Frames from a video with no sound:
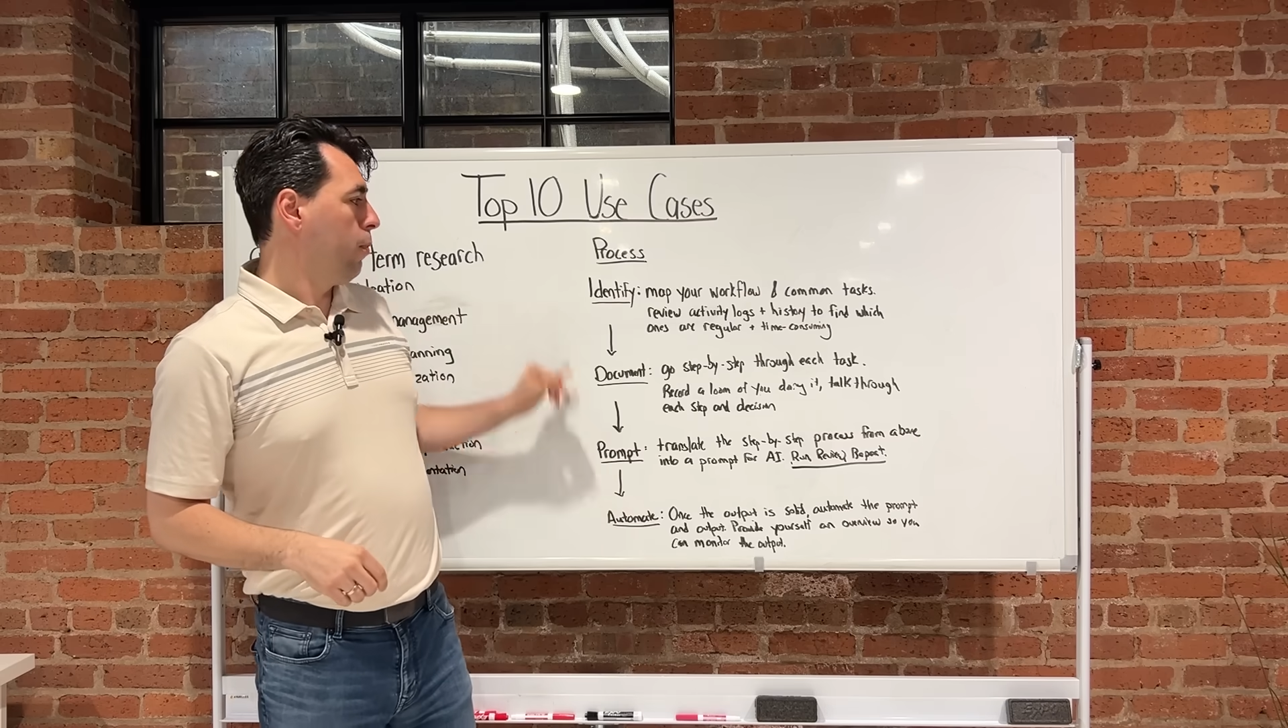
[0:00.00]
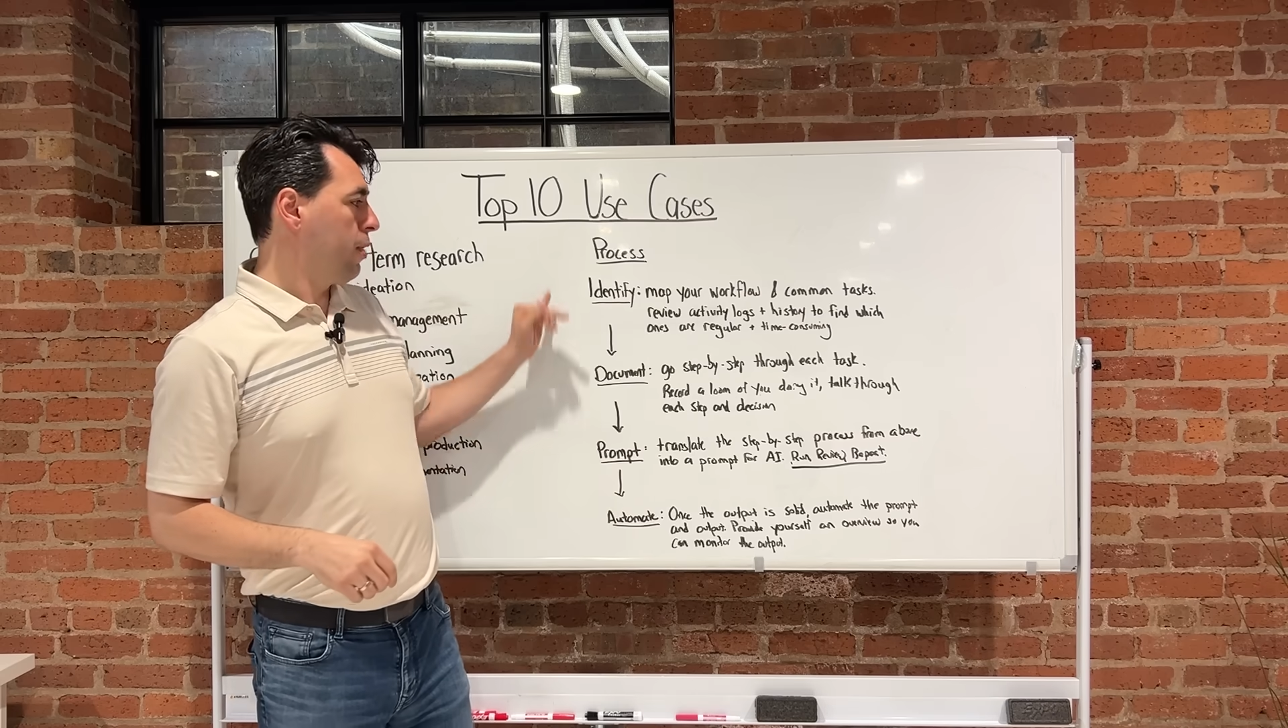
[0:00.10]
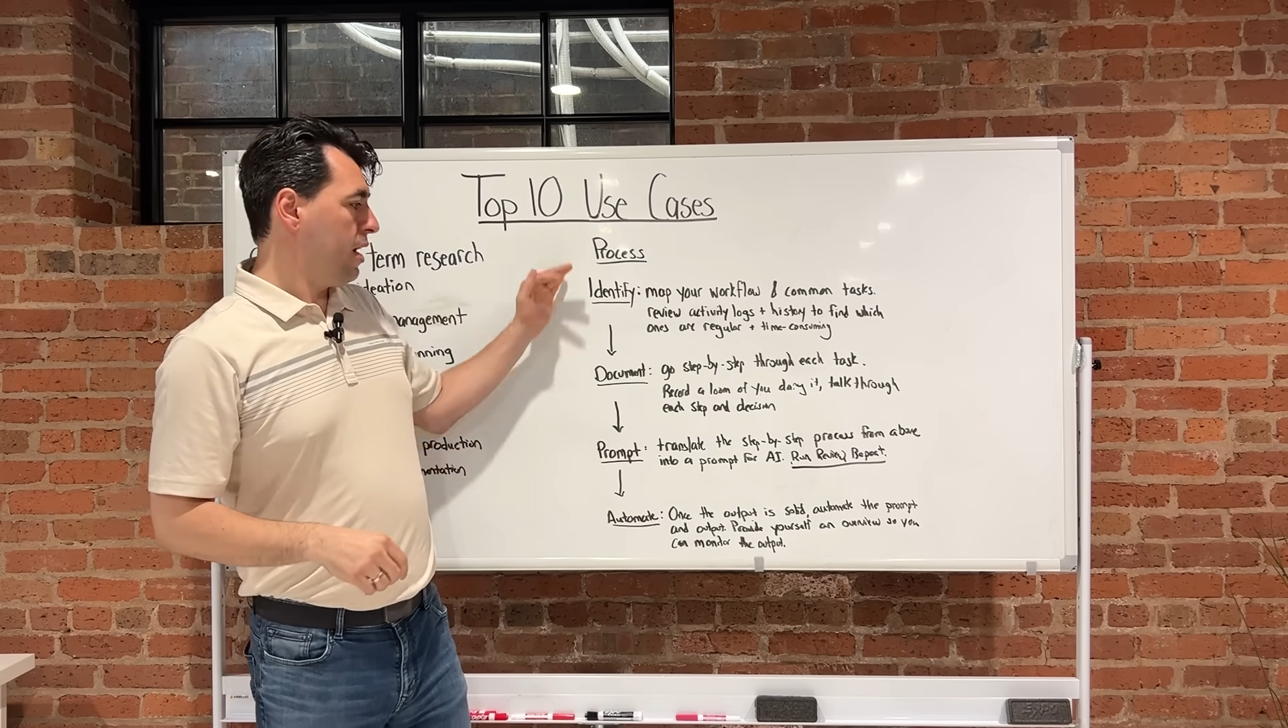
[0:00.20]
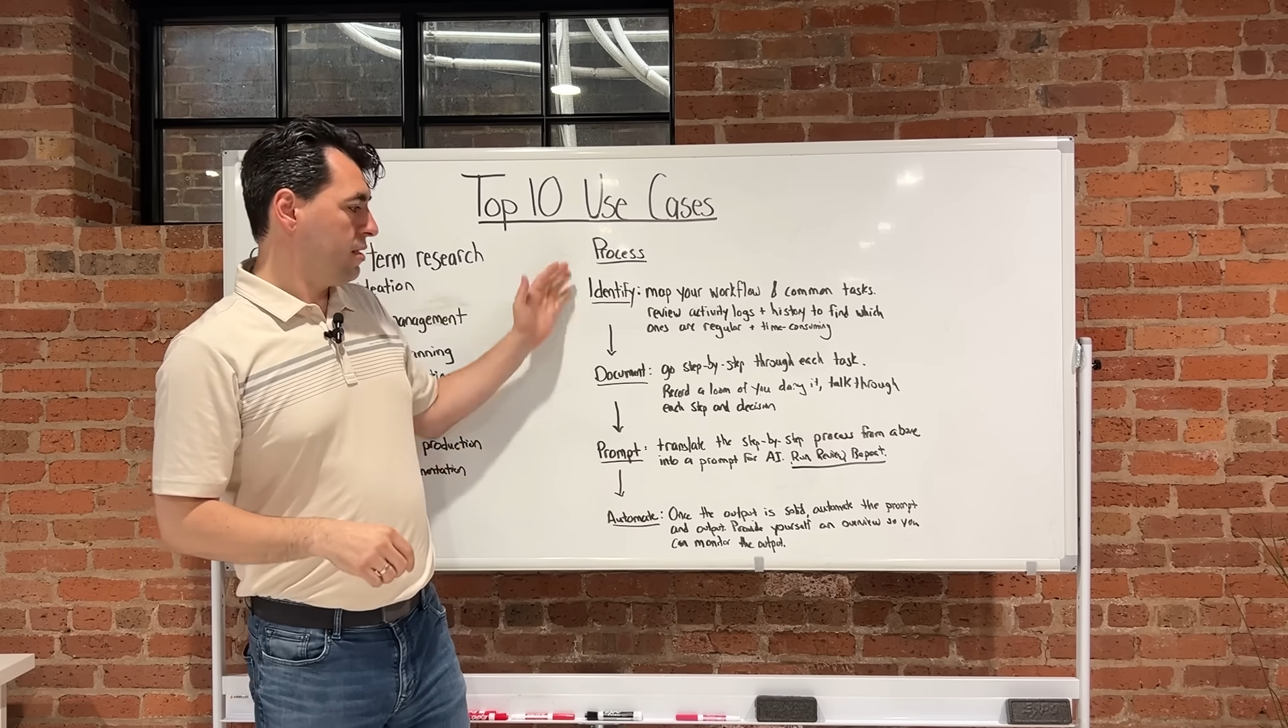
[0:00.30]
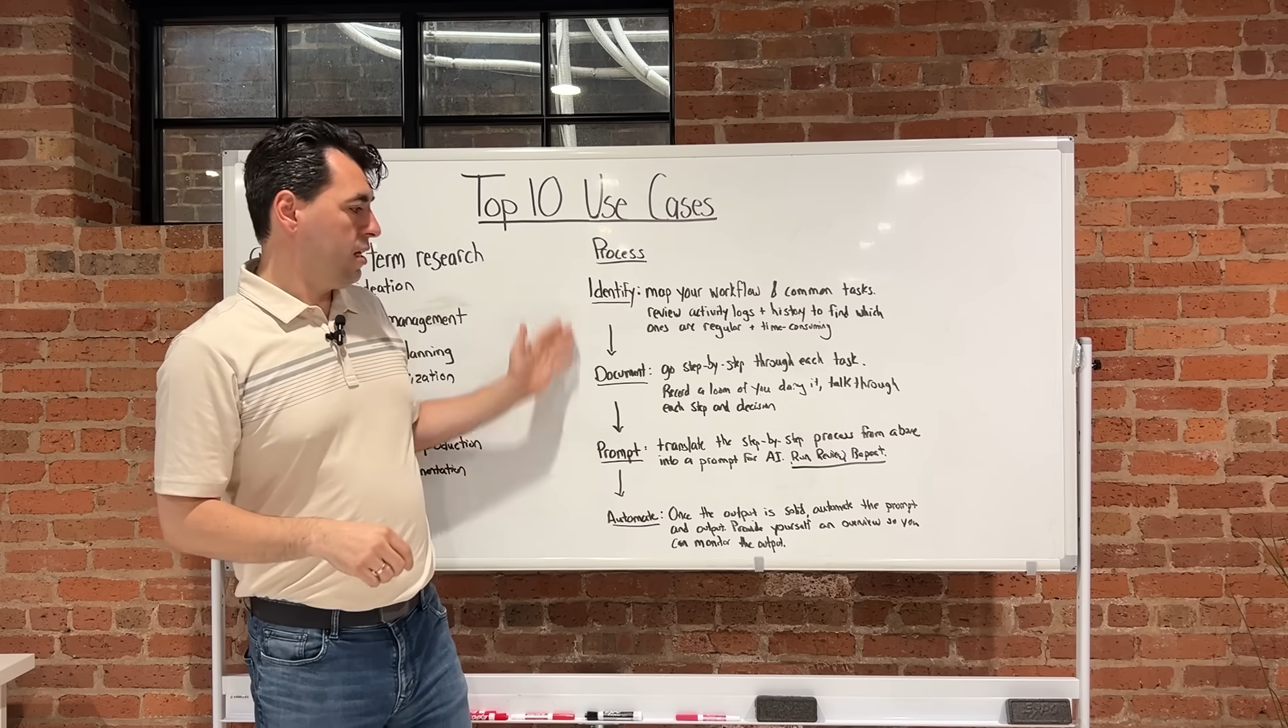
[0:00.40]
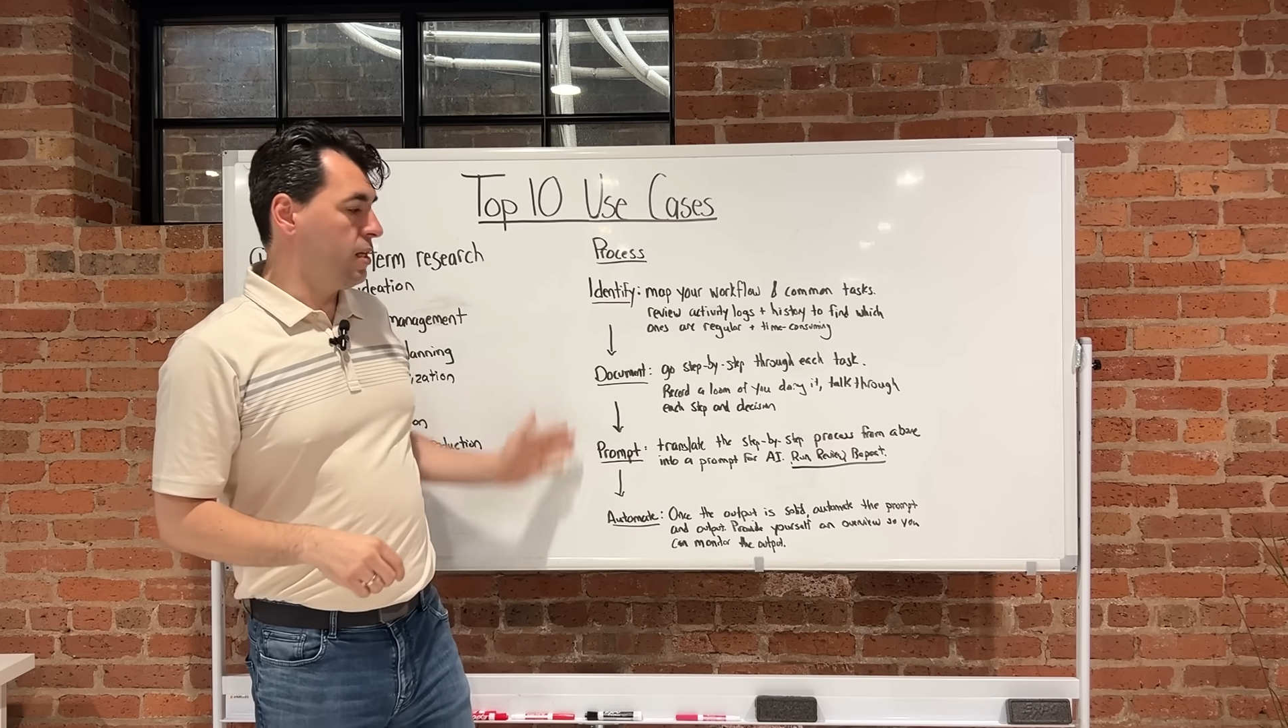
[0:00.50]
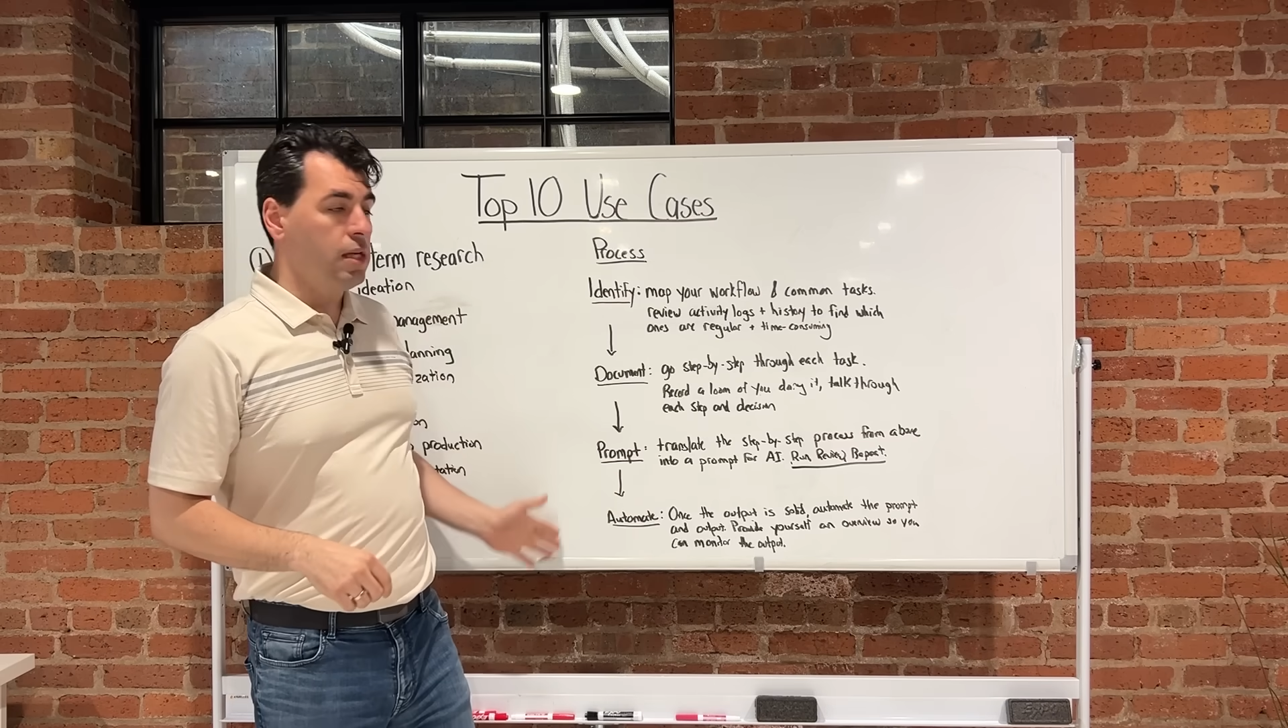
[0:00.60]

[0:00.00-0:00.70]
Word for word: process